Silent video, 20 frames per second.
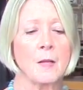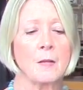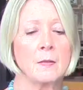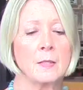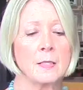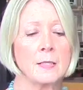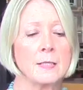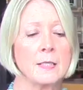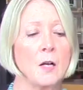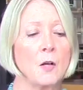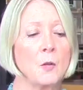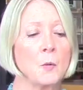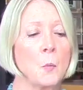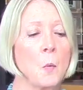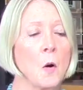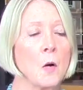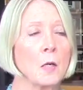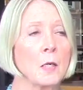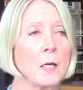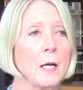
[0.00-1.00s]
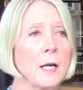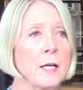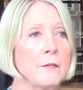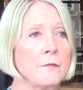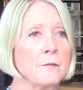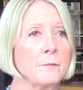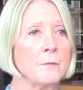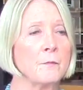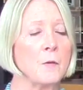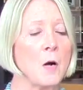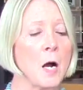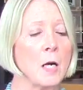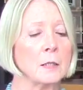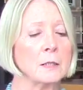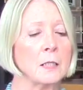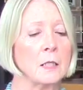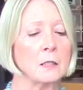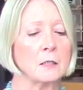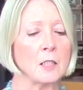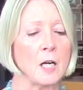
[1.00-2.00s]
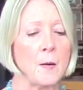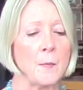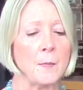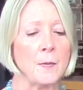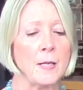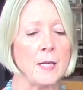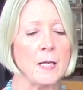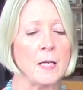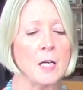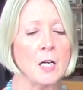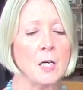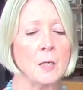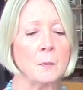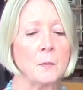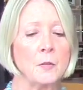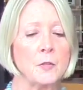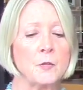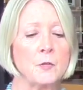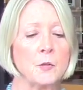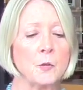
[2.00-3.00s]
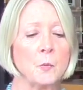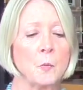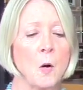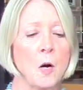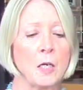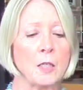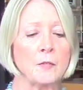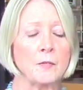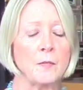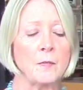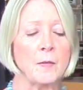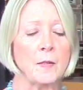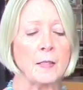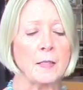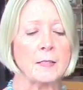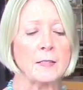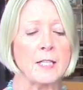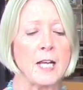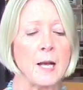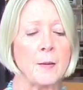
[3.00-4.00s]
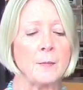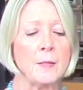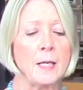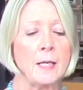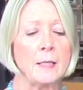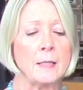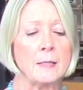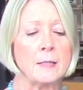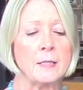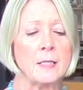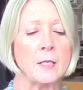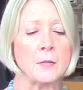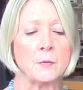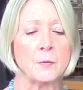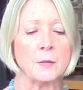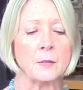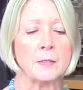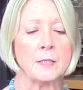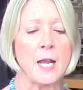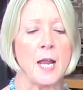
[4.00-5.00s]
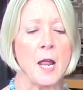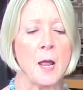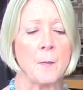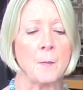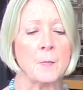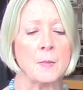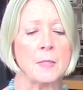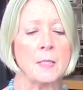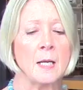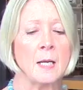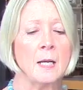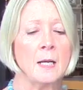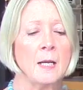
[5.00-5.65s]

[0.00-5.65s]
The Southwark and Vauxhall Company, which drew water from the contaminated Central Thames,